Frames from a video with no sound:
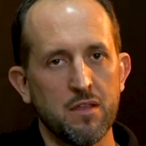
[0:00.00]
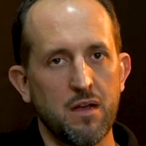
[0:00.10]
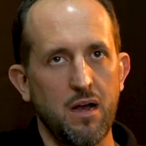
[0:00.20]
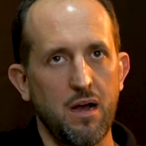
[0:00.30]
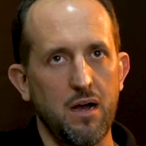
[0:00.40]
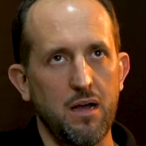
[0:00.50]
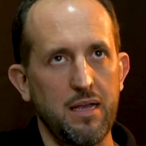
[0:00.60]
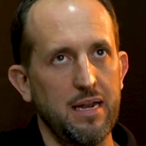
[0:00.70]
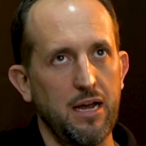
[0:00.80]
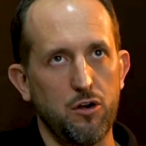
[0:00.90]

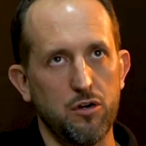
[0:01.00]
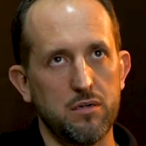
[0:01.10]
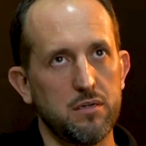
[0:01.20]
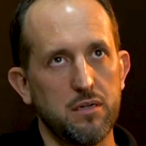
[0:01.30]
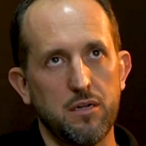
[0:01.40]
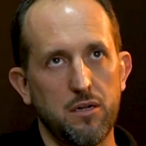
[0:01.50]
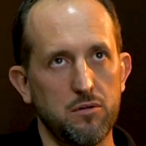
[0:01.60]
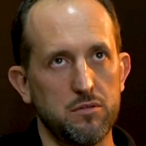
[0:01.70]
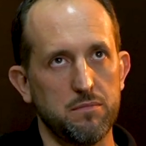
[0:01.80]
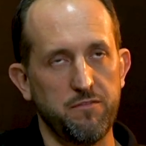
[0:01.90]
And I heard,
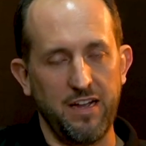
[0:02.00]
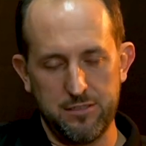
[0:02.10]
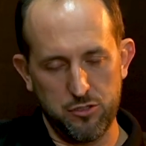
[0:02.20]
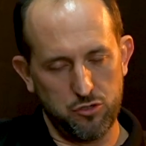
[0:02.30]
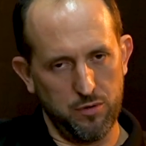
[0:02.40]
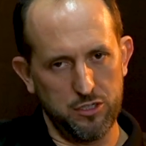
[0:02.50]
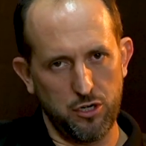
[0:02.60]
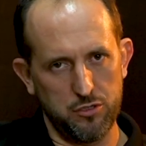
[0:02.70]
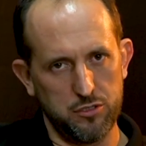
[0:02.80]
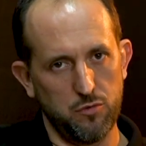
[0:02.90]
the fastest growing
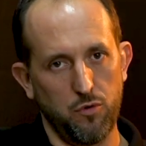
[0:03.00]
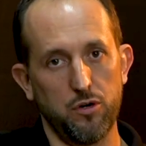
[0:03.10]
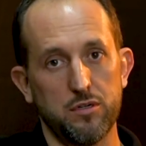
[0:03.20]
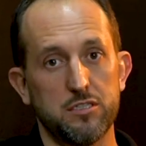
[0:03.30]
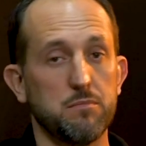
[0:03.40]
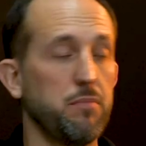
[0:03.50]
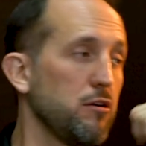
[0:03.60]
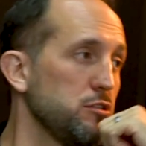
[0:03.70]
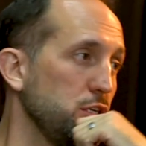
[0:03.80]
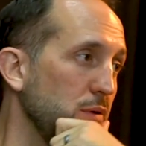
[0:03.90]
church in the world is in
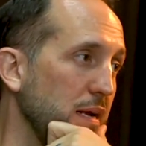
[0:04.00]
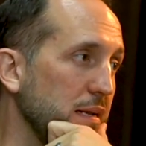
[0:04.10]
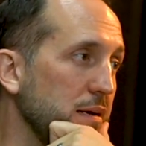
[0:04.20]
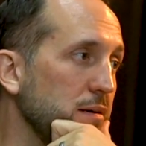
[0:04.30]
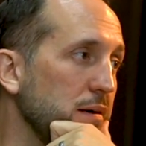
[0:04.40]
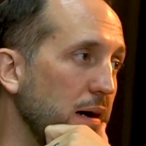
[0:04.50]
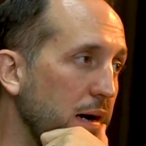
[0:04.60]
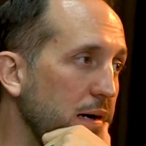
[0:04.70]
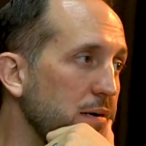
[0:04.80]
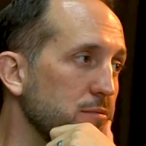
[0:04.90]
Persia right
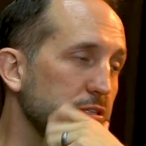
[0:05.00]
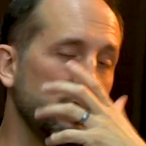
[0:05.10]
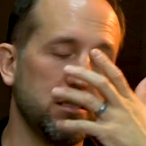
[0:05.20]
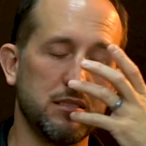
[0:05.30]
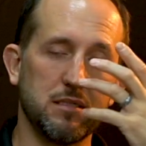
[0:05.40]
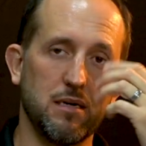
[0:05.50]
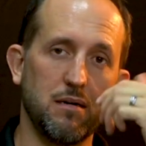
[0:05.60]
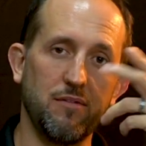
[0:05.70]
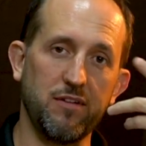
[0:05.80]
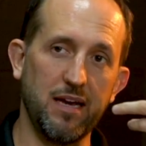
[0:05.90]
now, which is
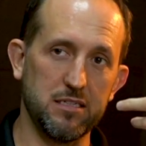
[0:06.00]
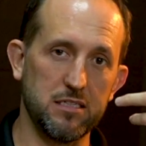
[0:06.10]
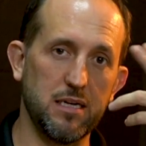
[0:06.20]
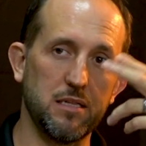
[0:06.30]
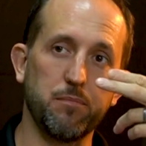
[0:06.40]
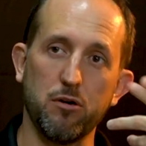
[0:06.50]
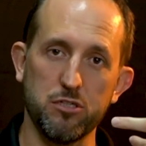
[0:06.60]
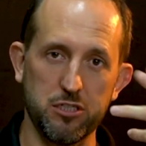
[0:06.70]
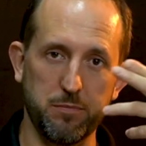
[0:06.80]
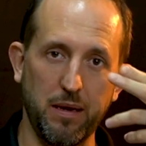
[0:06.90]
Afghanistan, the
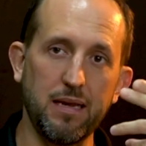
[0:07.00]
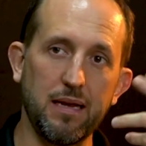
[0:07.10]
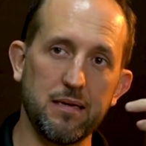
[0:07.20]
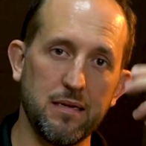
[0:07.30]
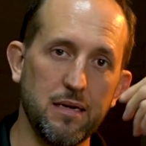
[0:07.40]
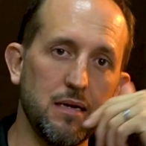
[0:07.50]
Persian speaking,